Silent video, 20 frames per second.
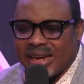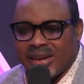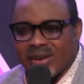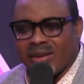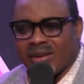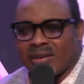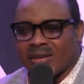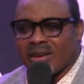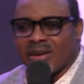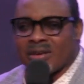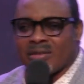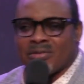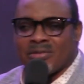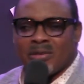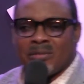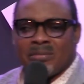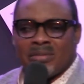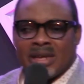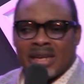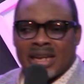No, God
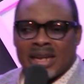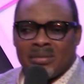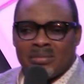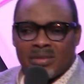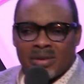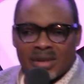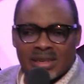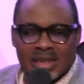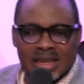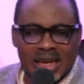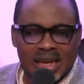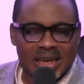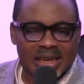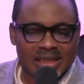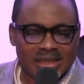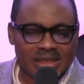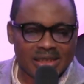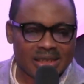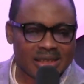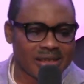forbid, I'm not dying
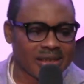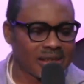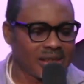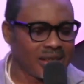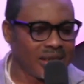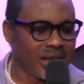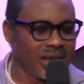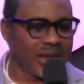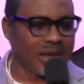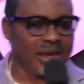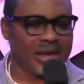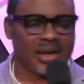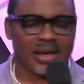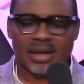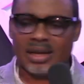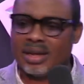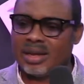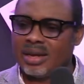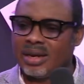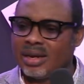in Jesus' name.
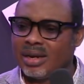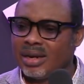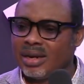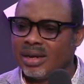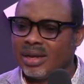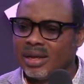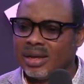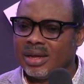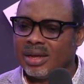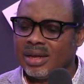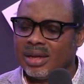God forbid.